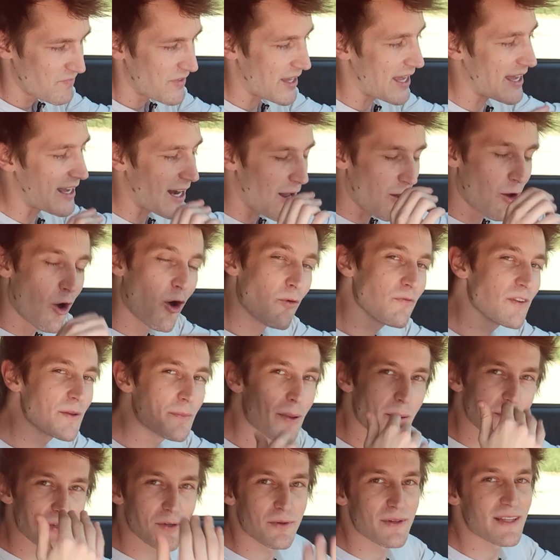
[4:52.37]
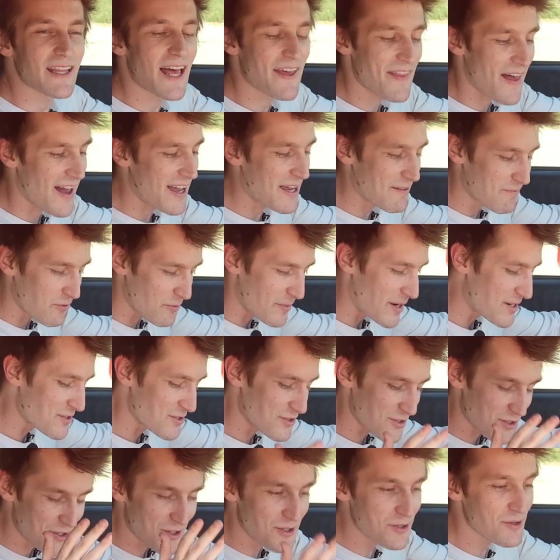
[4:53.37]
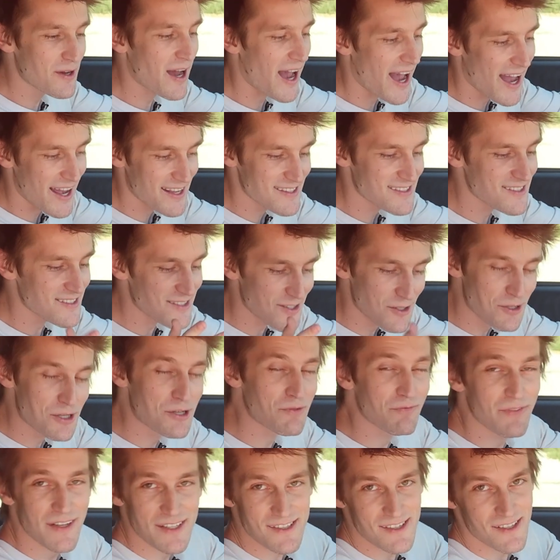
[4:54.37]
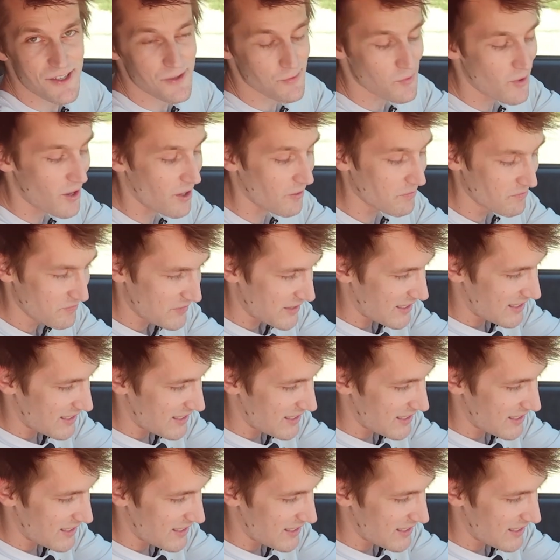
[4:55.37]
And I'll hopefully be able to relay that information to you guys so you can fix it as well.